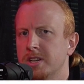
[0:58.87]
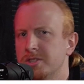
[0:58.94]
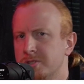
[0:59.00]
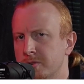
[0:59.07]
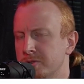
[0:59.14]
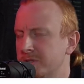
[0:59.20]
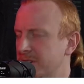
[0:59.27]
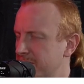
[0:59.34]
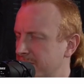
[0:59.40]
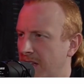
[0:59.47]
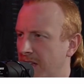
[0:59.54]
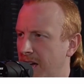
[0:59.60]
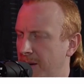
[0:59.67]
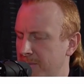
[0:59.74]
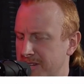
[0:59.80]
Association
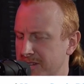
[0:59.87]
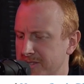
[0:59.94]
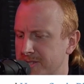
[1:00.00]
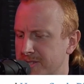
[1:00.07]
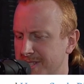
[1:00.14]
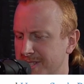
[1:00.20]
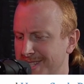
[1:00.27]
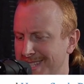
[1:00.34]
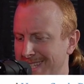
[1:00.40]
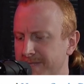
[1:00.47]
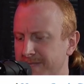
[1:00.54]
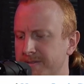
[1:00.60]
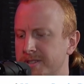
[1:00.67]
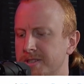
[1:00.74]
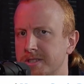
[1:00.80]
lobbyist,
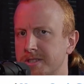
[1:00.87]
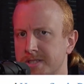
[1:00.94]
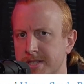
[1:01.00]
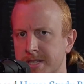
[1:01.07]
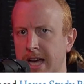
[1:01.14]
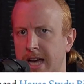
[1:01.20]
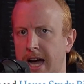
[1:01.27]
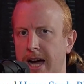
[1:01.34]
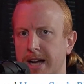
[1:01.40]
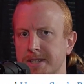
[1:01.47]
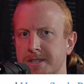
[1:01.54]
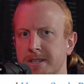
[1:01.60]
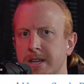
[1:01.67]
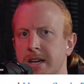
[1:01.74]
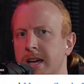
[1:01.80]
David Scott,